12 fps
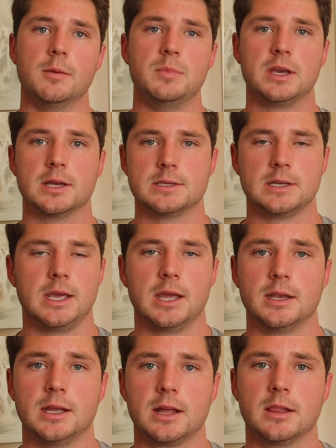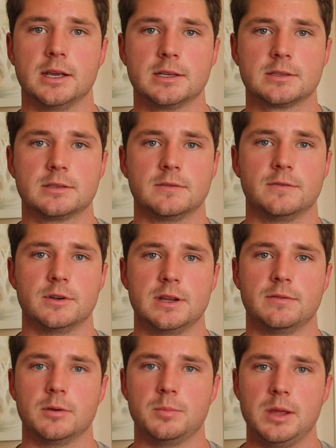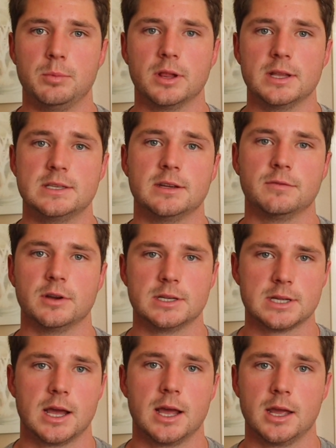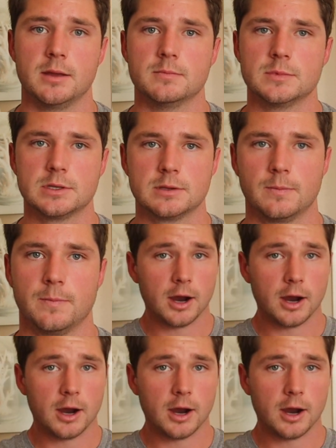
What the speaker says: Because again, it clicks for different people at different times.